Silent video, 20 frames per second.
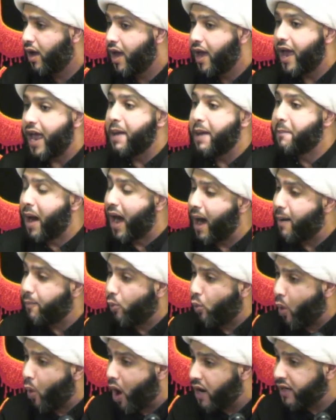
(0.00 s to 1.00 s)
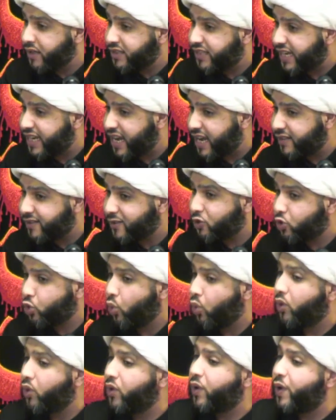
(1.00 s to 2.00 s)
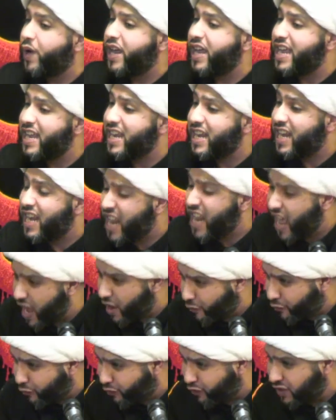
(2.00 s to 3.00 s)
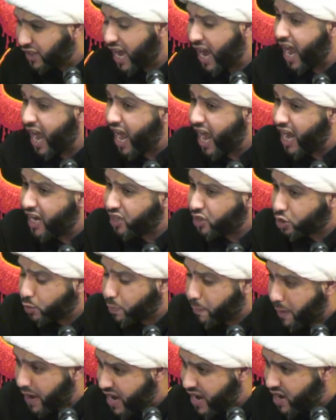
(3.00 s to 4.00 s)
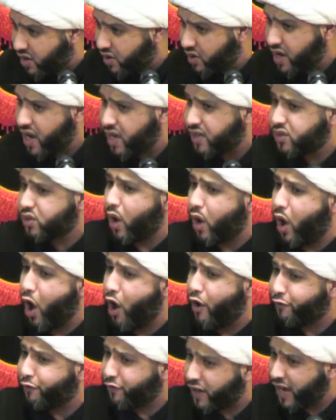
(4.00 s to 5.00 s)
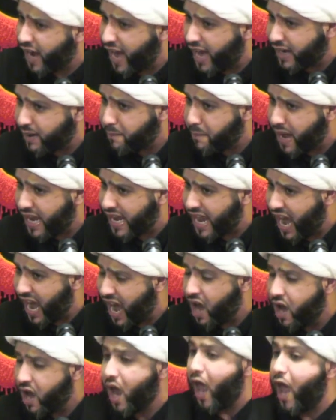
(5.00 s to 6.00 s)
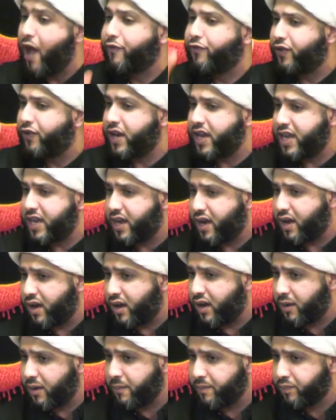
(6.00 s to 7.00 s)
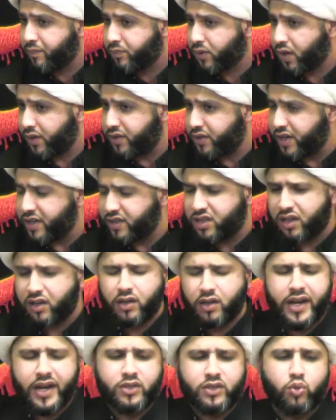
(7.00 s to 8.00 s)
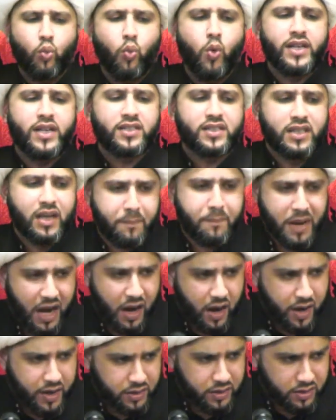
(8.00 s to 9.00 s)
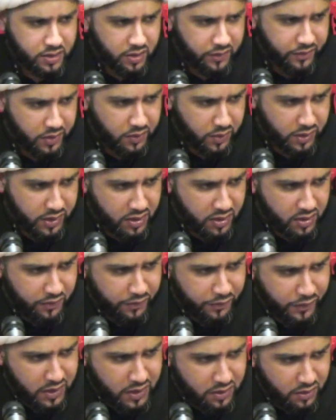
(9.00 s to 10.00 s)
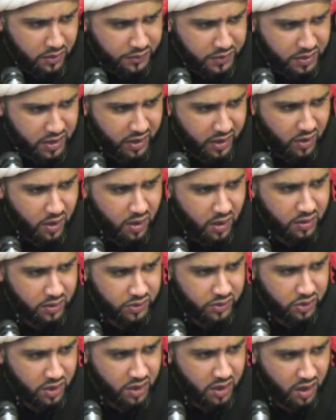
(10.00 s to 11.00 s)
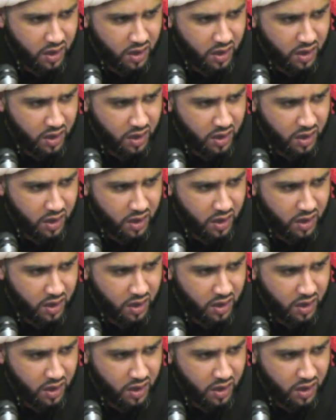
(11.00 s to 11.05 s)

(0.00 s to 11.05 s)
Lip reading: Imam wanted us to relive the experience of Karbala every year. And there's a great wisdom behind this, even within the field of psychology.